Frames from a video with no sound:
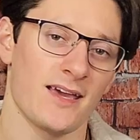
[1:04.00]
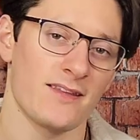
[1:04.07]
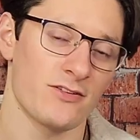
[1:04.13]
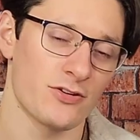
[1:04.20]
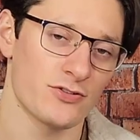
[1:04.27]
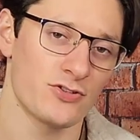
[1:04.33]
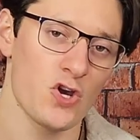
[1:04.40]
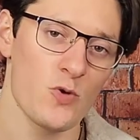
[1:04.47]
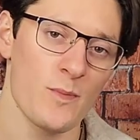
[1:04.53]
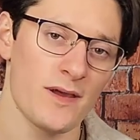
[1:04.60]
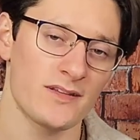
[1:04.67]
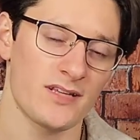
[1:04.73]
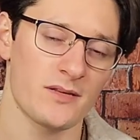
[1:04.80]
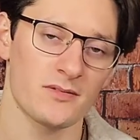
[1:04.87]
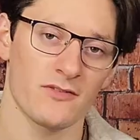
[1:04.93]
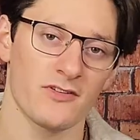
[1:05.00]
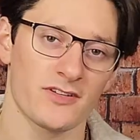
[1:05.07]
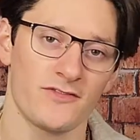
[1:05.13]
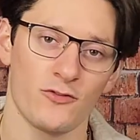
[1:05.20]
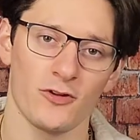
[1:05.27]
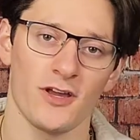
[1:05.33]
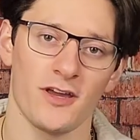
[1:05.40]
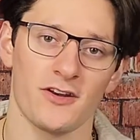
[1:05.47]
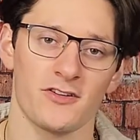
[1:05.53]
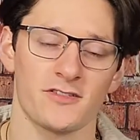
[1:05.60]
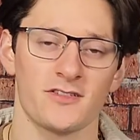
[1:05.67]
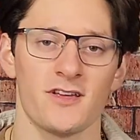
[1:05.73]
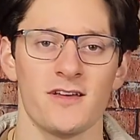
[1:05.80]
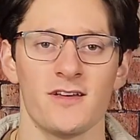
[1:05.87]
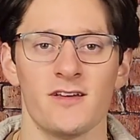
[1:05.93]
and there are 2 main types of
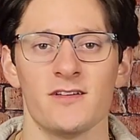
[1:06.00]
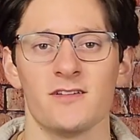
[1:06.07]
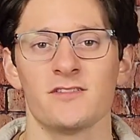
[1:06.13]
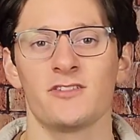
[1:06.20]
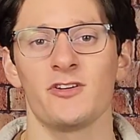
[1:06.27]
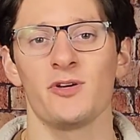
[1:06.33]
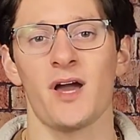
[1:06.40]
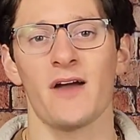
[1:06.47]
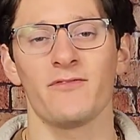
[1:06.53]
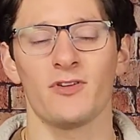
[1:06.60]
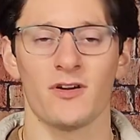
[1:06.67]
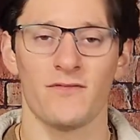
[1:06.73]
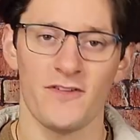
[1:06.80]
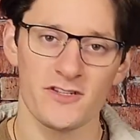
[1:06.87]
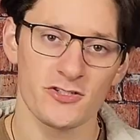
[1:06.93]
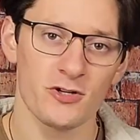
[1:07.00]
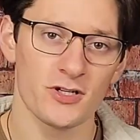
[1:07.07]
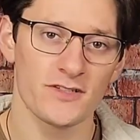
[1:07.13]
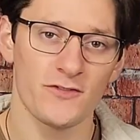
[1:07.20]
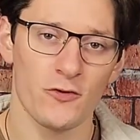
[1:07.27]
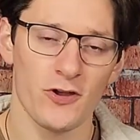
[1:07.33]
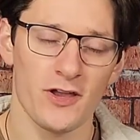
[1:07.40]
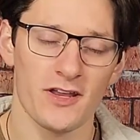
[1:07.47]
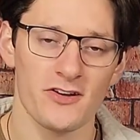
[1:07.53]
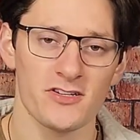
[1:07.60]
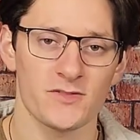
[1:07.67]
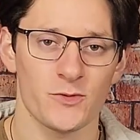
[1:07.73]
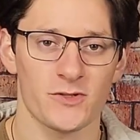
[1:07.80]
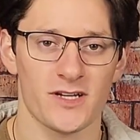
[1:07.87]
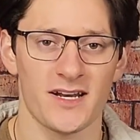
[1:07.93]
exfoliators. So you have your physical
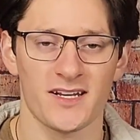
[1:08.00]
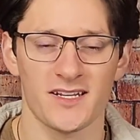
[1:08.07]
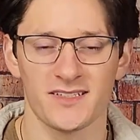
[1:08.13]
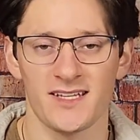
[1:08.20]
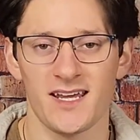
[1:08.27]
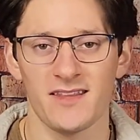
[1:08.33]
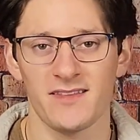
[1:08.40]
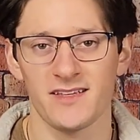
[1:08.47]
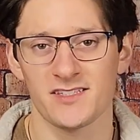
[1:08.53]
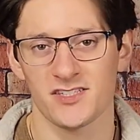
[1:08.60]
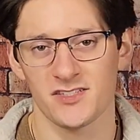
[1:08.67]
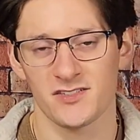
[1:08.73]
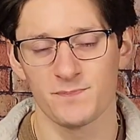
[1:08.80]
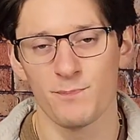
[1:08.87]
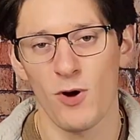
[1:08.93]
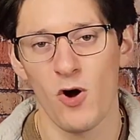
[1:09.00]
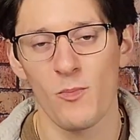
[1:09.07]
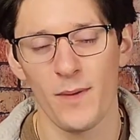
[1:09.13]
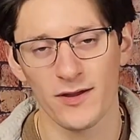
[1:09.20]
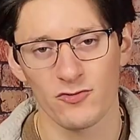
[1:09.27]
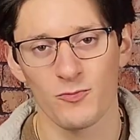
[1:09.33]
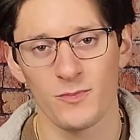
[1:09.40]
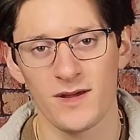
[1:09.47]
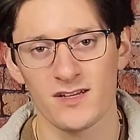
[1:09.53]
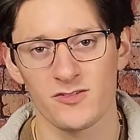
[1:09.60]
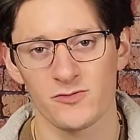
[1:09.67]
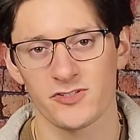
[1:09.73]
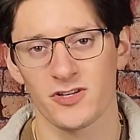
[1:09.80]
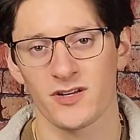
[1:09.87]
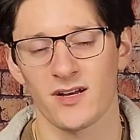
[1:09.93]
exfoliators, which kind of contain these small microbeads,
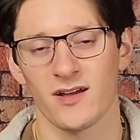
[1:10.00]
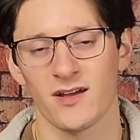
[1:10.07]
which are going